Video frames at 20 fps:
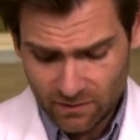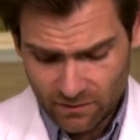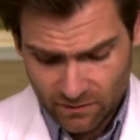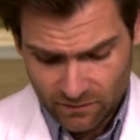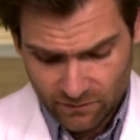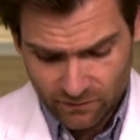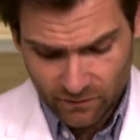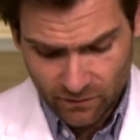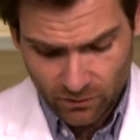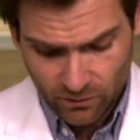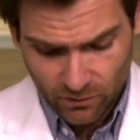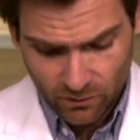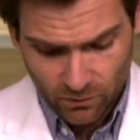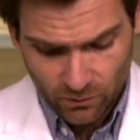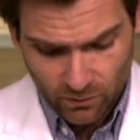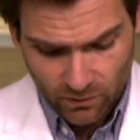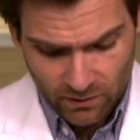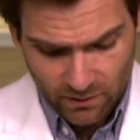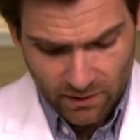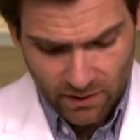
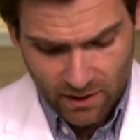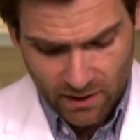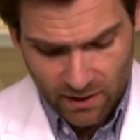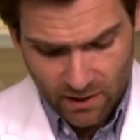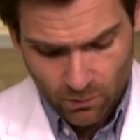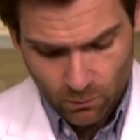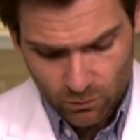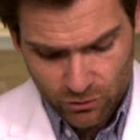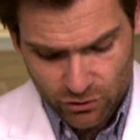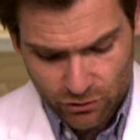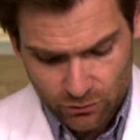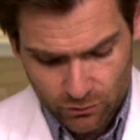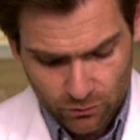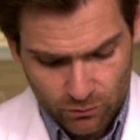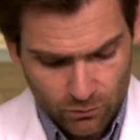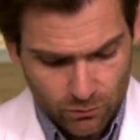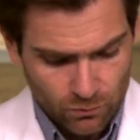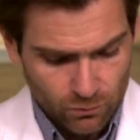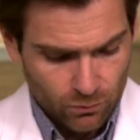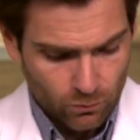So uh, what
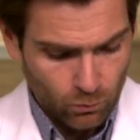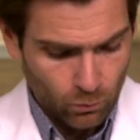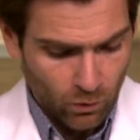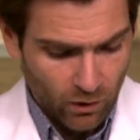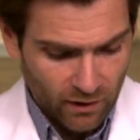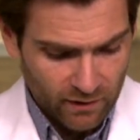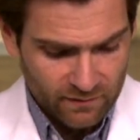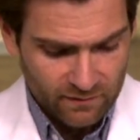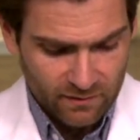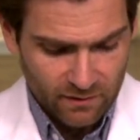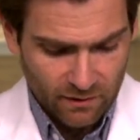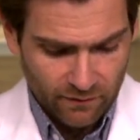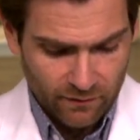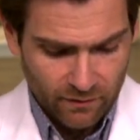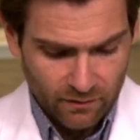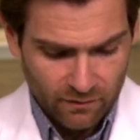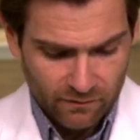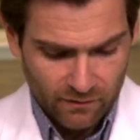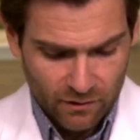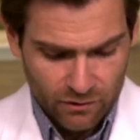you want to see on
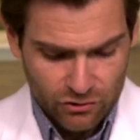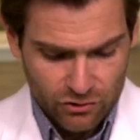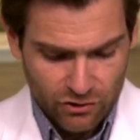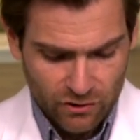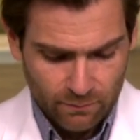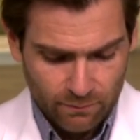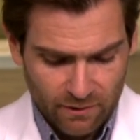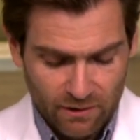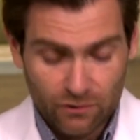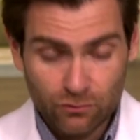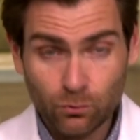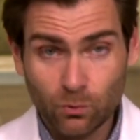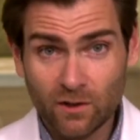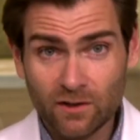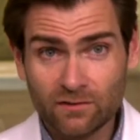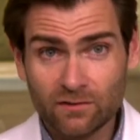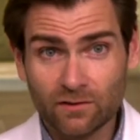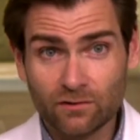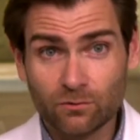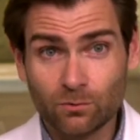there is a
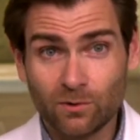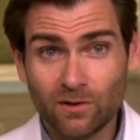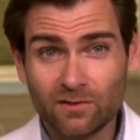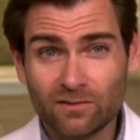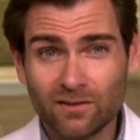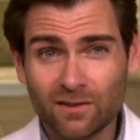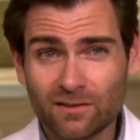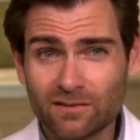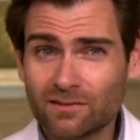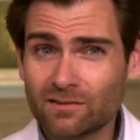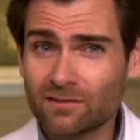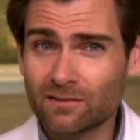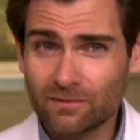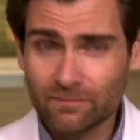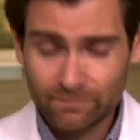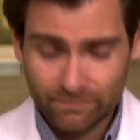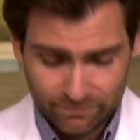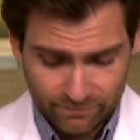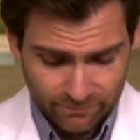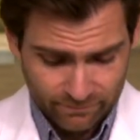GB2626.
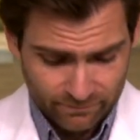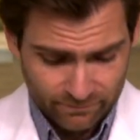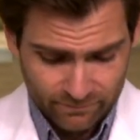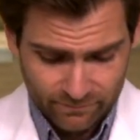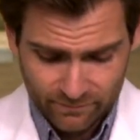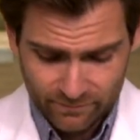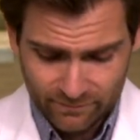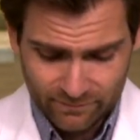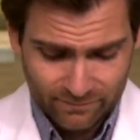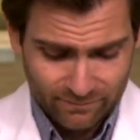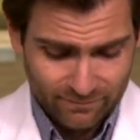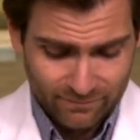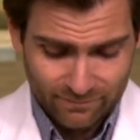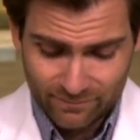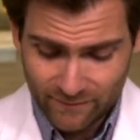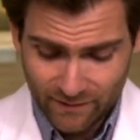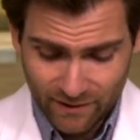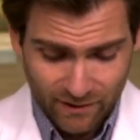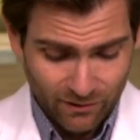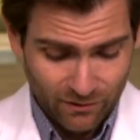
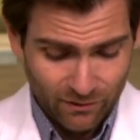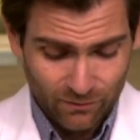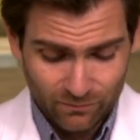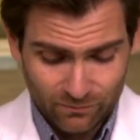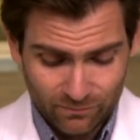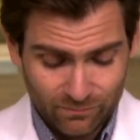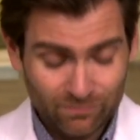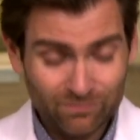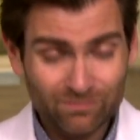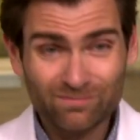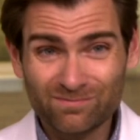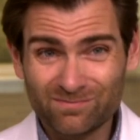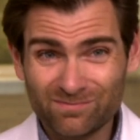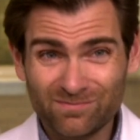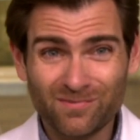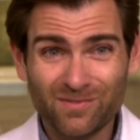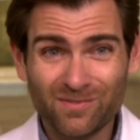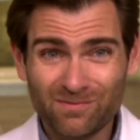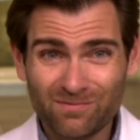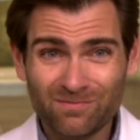I know.
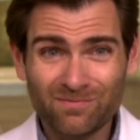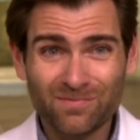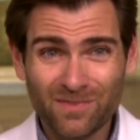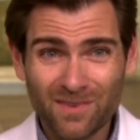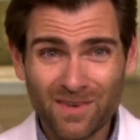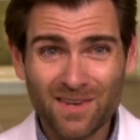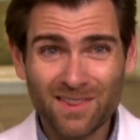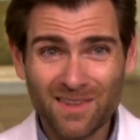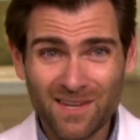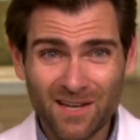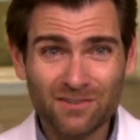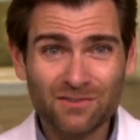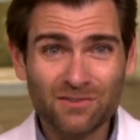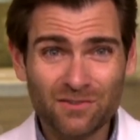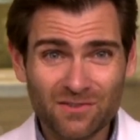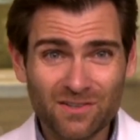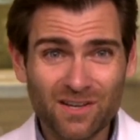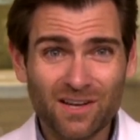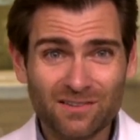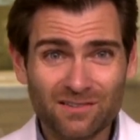The answer is
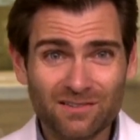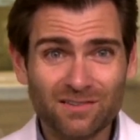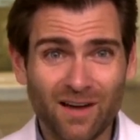yes.